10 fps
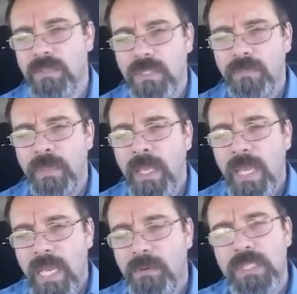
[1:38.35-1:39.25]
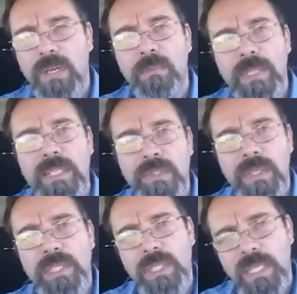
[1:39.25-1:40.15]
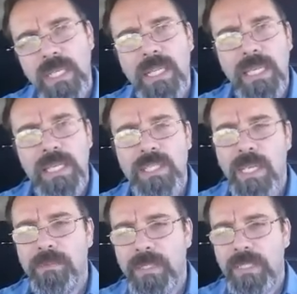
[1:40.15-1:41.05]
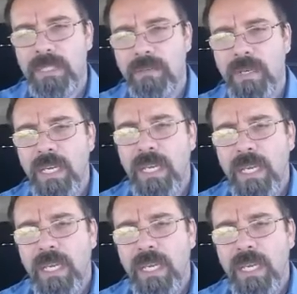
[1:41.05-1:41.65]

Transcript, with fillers: So anyway, starting with that tradition into the King James and stuff,